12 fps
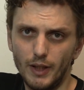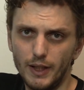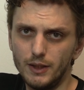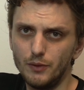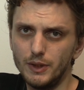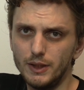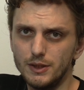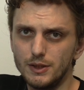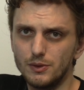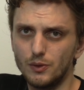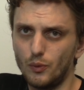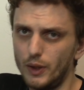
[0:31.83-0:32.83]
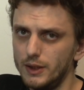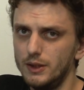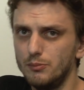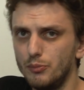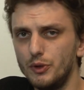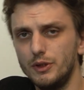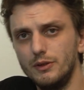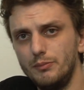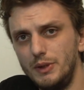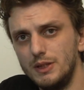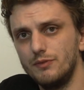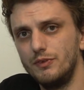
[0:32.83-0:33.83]
And now that is quite an
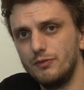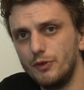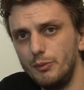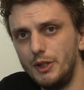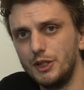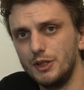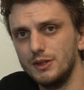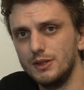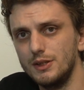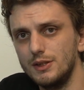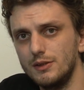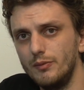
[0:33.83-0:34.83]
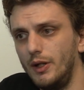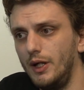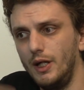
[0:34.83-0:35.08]
important piece of information, since